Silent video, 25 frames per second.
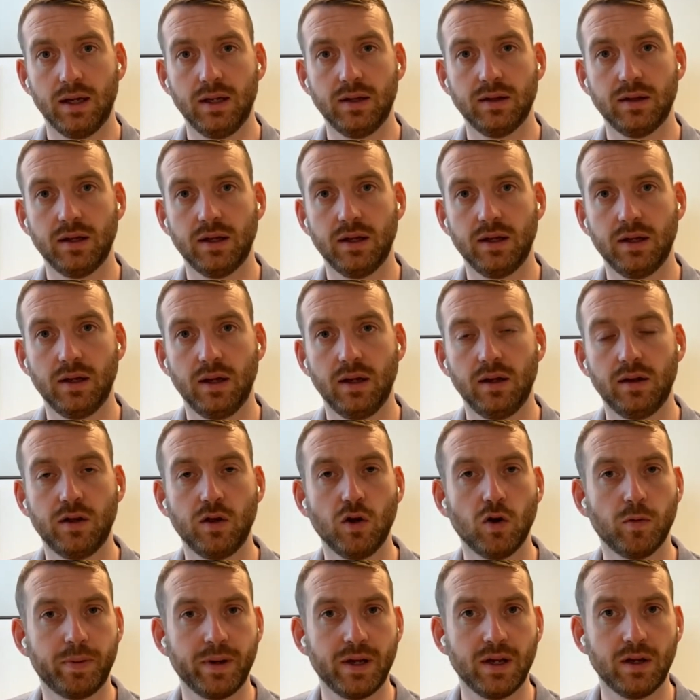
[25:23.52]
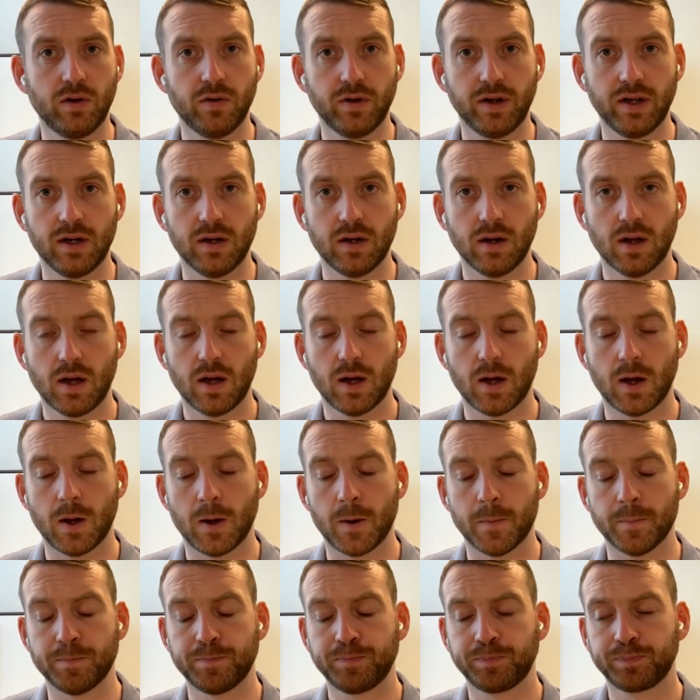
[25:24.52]
in the European Green
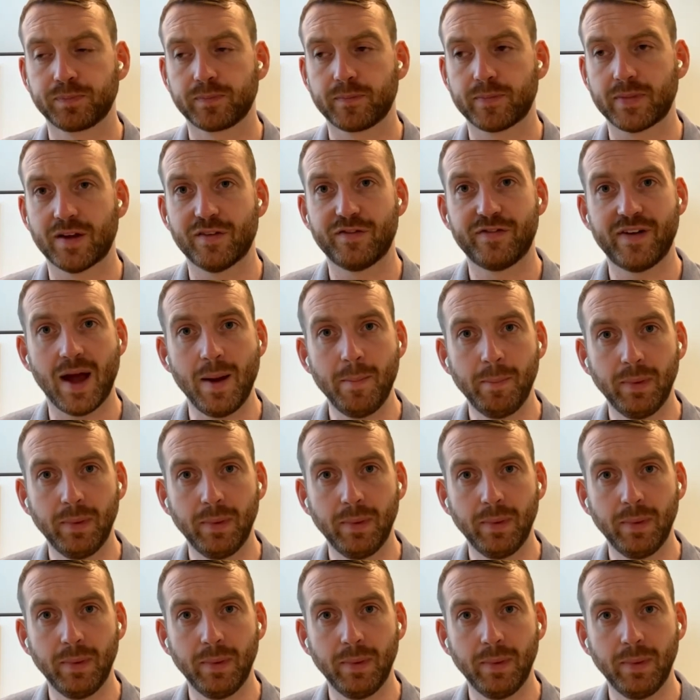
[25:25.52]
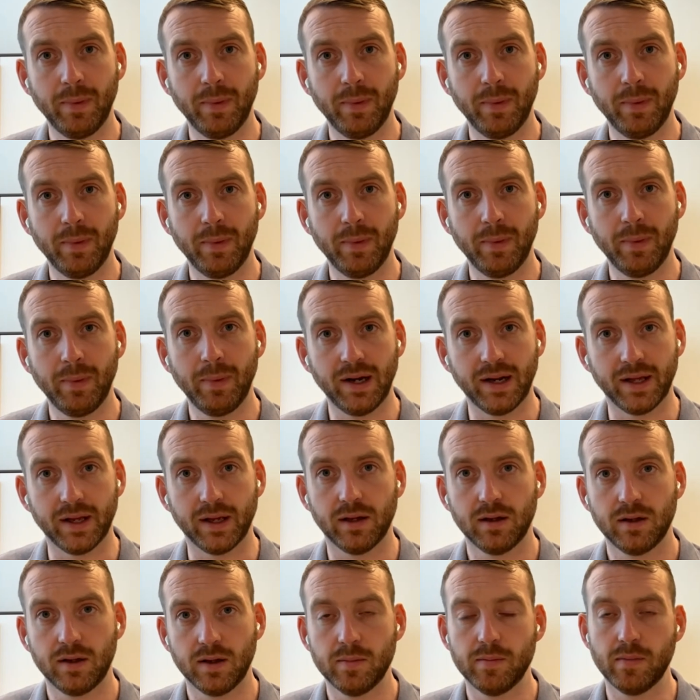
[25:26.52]

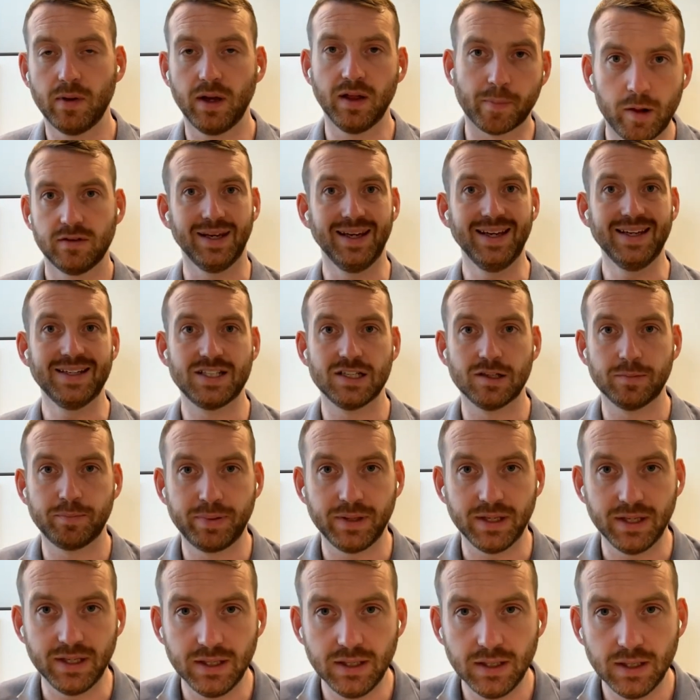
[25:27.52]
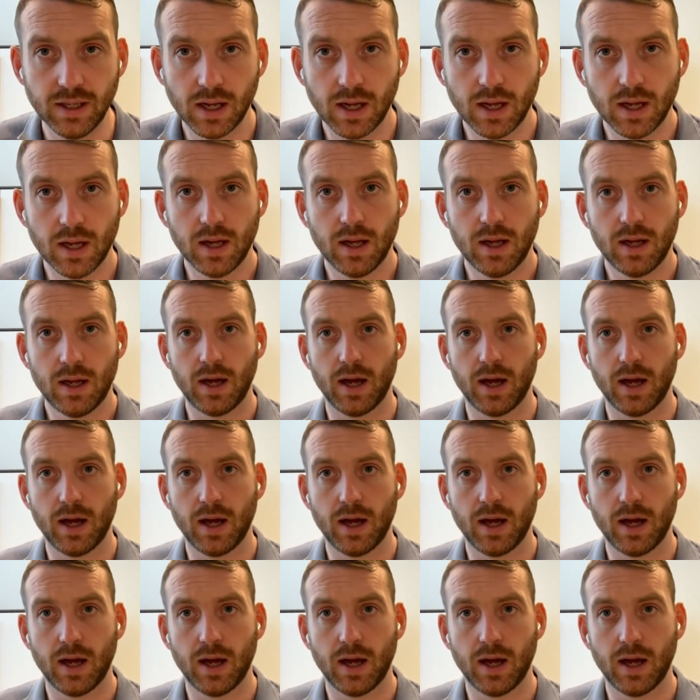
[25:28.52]
family in the EGP